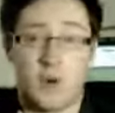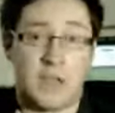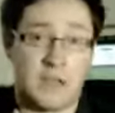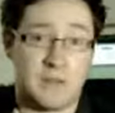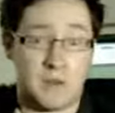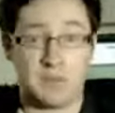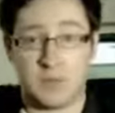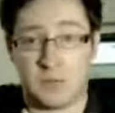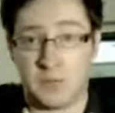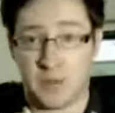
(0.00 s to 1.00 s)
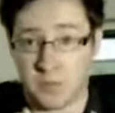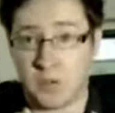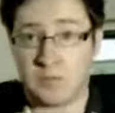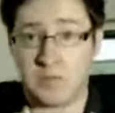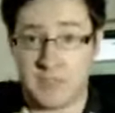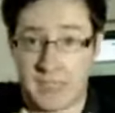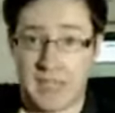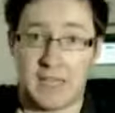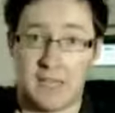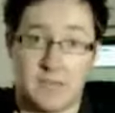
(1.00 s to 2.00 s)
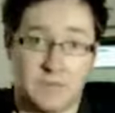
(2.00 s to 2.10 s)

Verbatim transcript: Okay, the films are much more up to date.